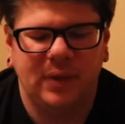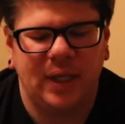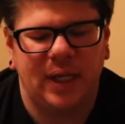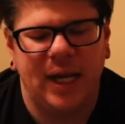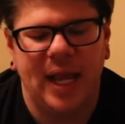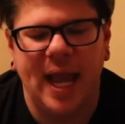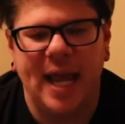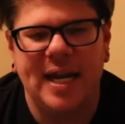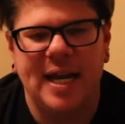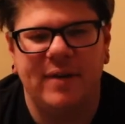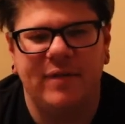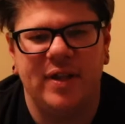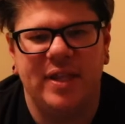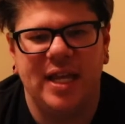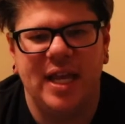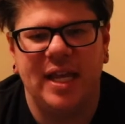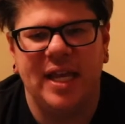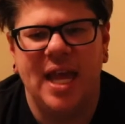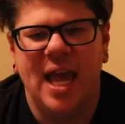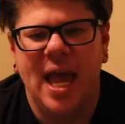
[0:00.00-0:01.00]
and
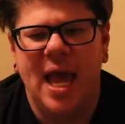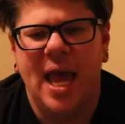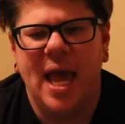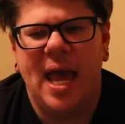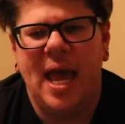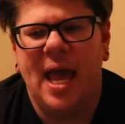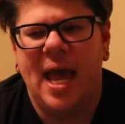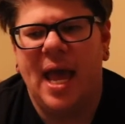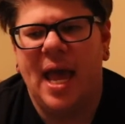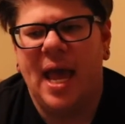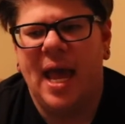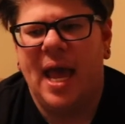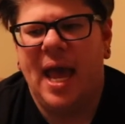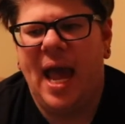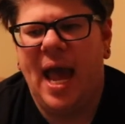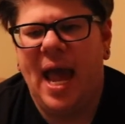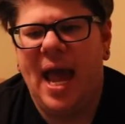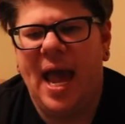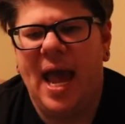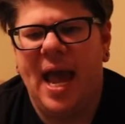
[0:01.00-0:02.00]
everything.
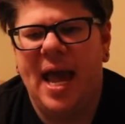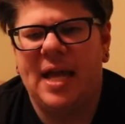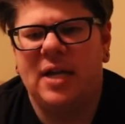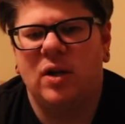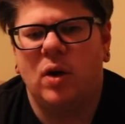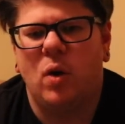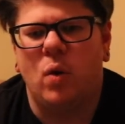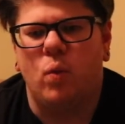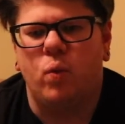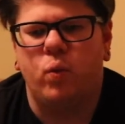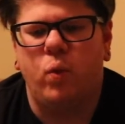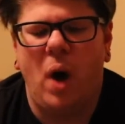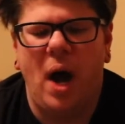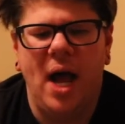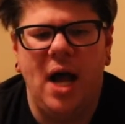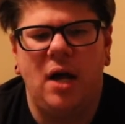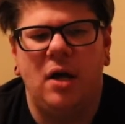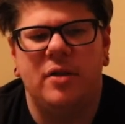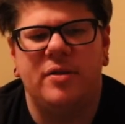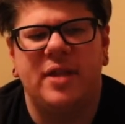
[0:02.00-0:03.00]
And
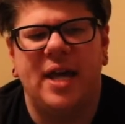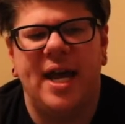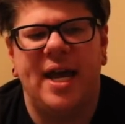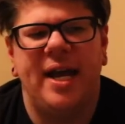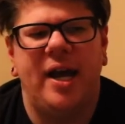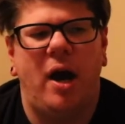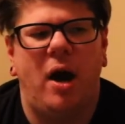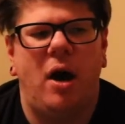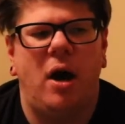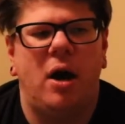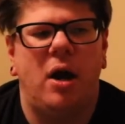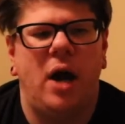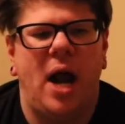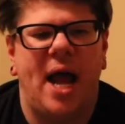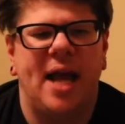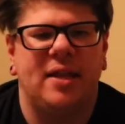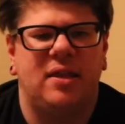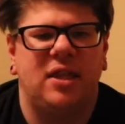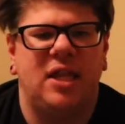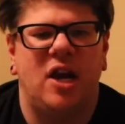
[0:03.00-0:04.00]
while they are
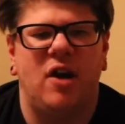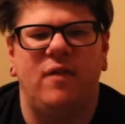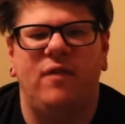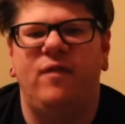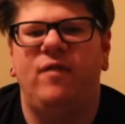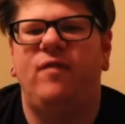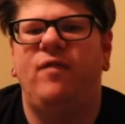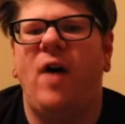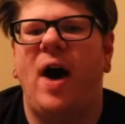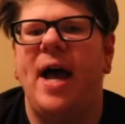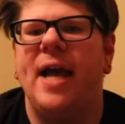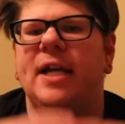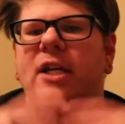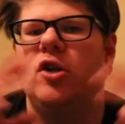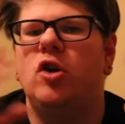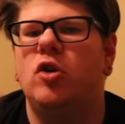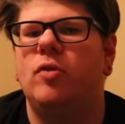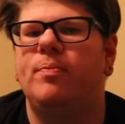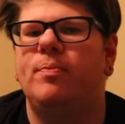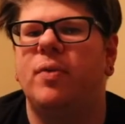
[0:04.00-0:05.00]
at their
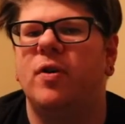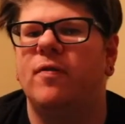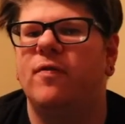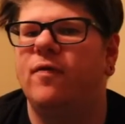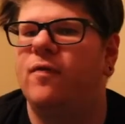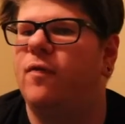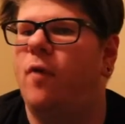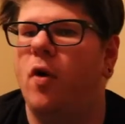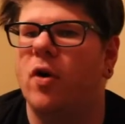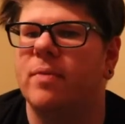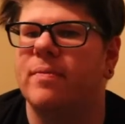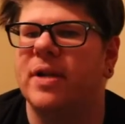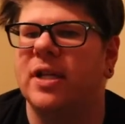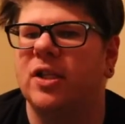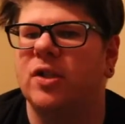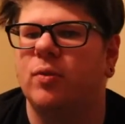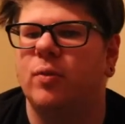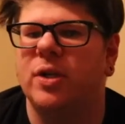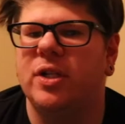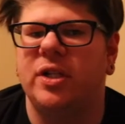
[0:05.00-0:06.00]
final
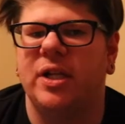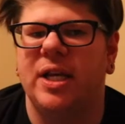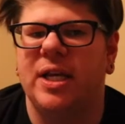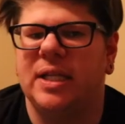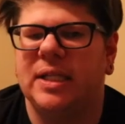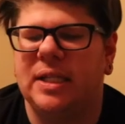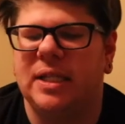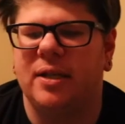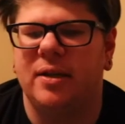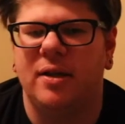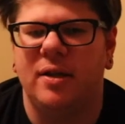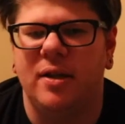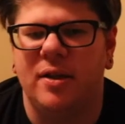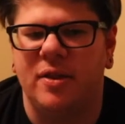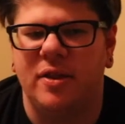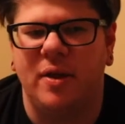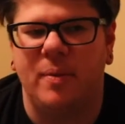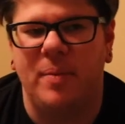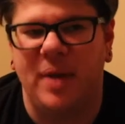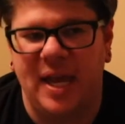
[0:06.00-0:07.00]
performance, which is
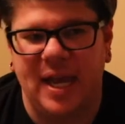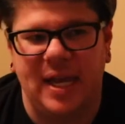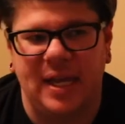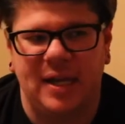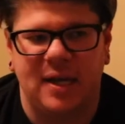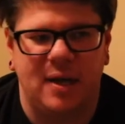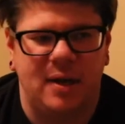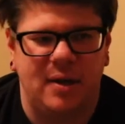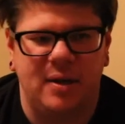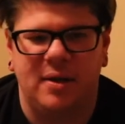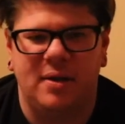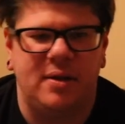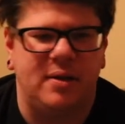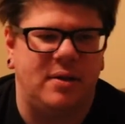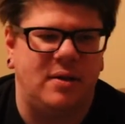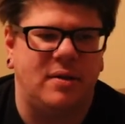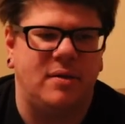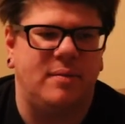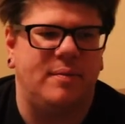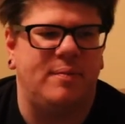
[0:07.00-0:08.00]
the big
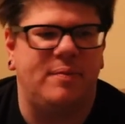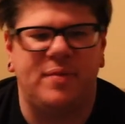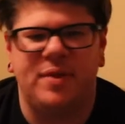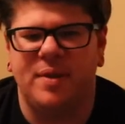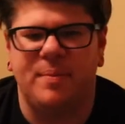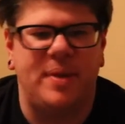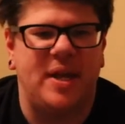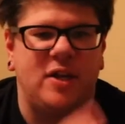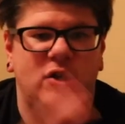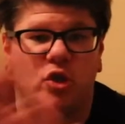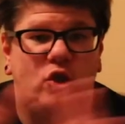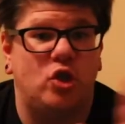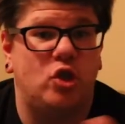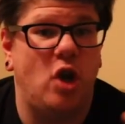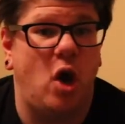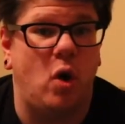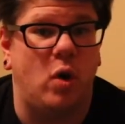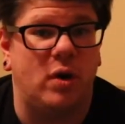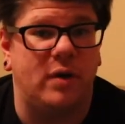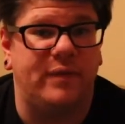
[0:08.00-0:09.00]

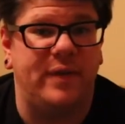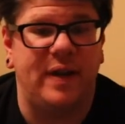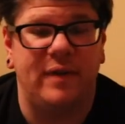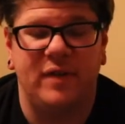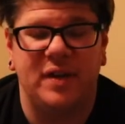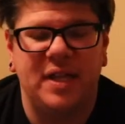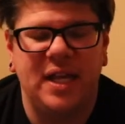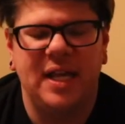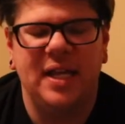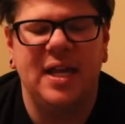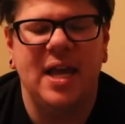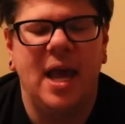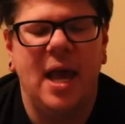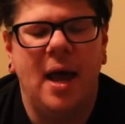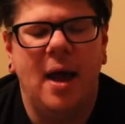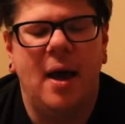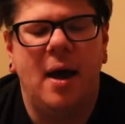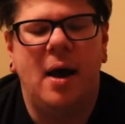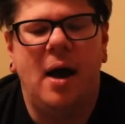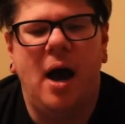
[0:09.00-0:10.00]
show of everything,
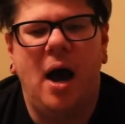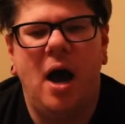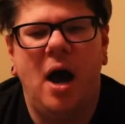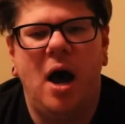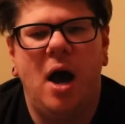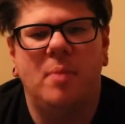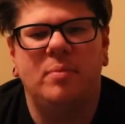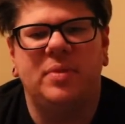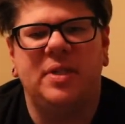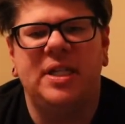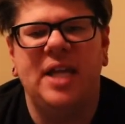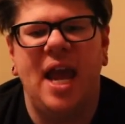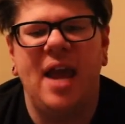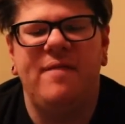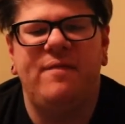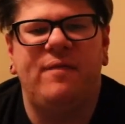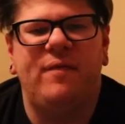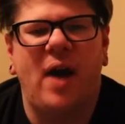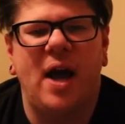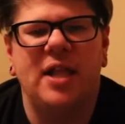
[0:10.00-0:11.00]

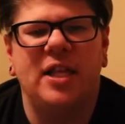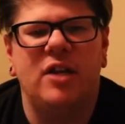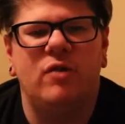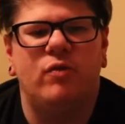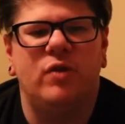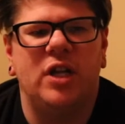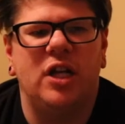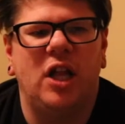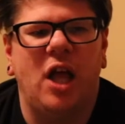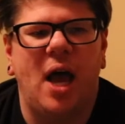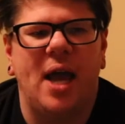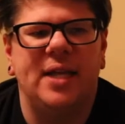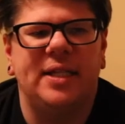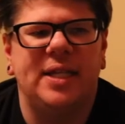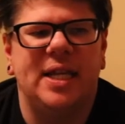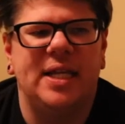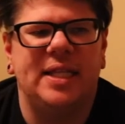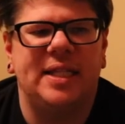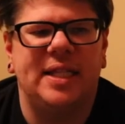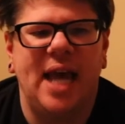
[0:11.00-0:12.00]
Dave finally
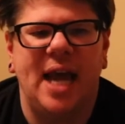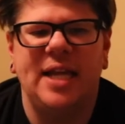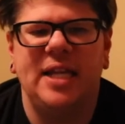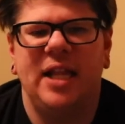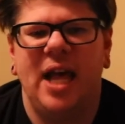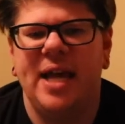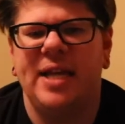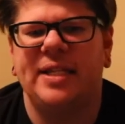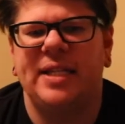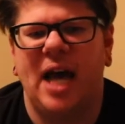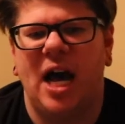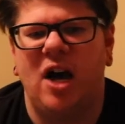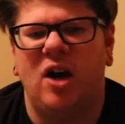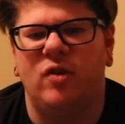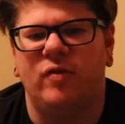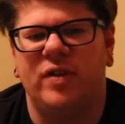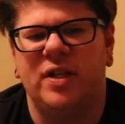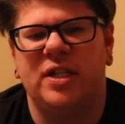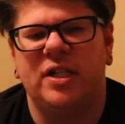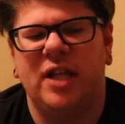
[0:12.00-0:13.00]
realizes that he likes
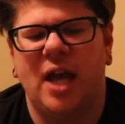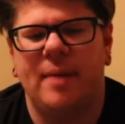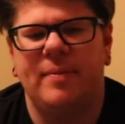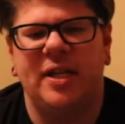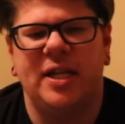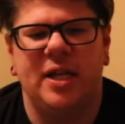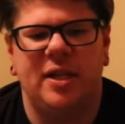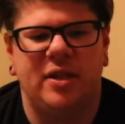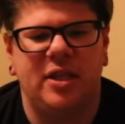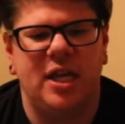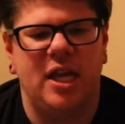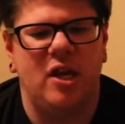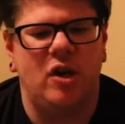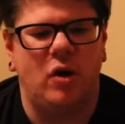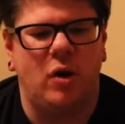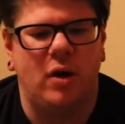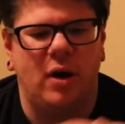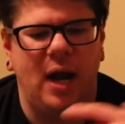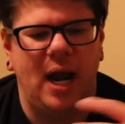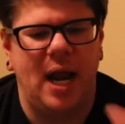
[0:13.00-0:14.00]
Alvin, Simon, and
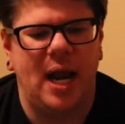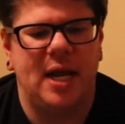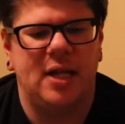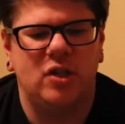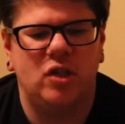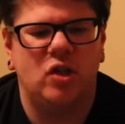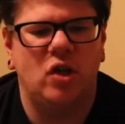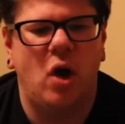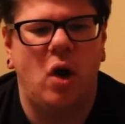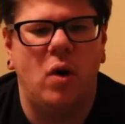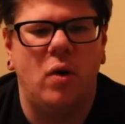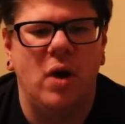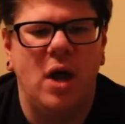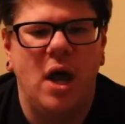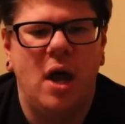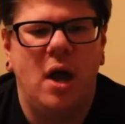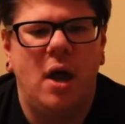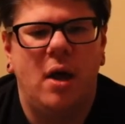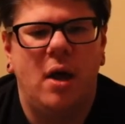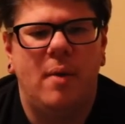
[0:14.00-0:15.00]
Theodore. And so,
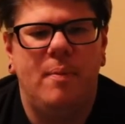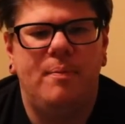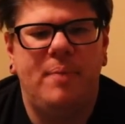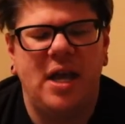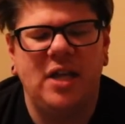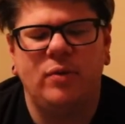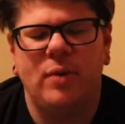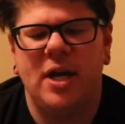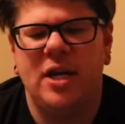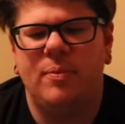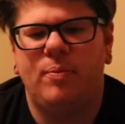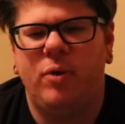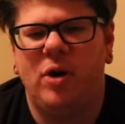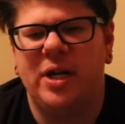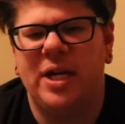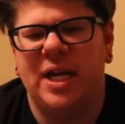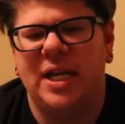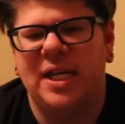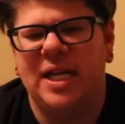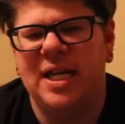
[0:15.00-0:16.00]
best way to
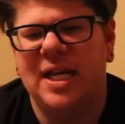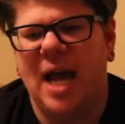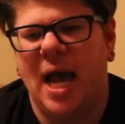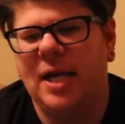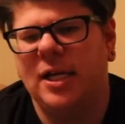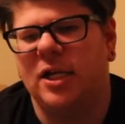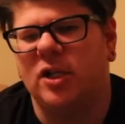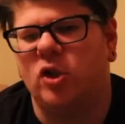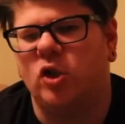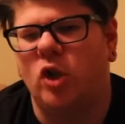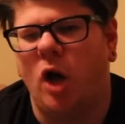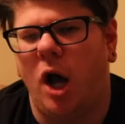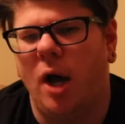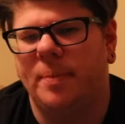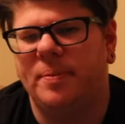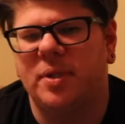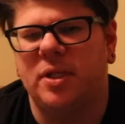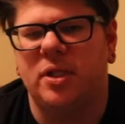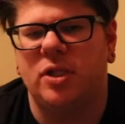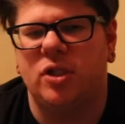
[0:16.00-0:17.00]
put it, he kind of
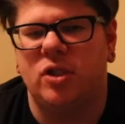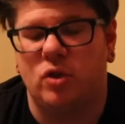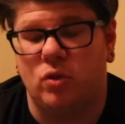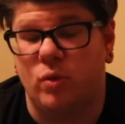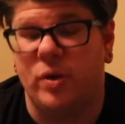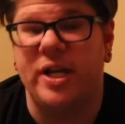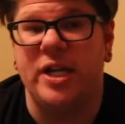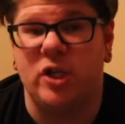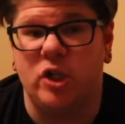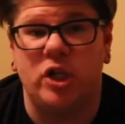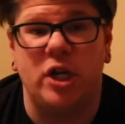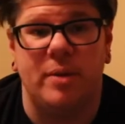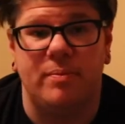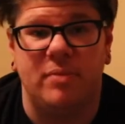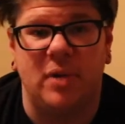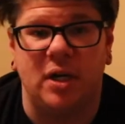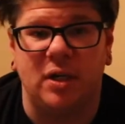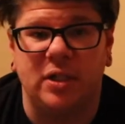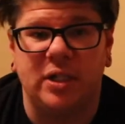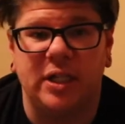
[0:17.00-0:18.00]
adopts three
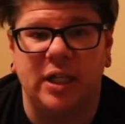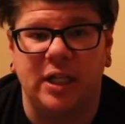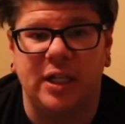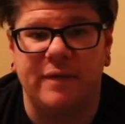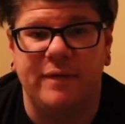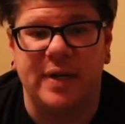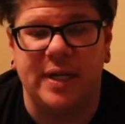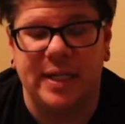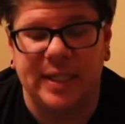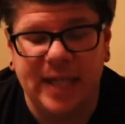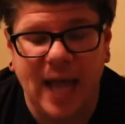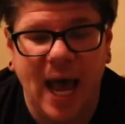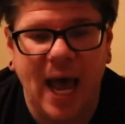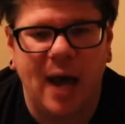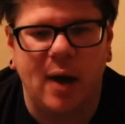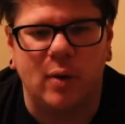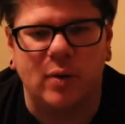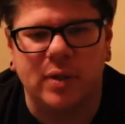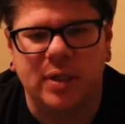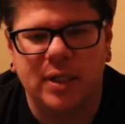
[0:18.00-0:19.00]
chipmunks to live in his
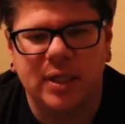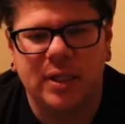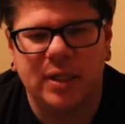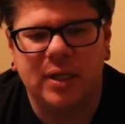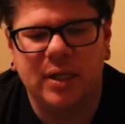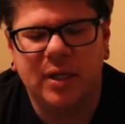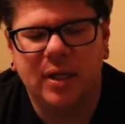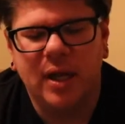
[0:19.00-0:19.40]
house.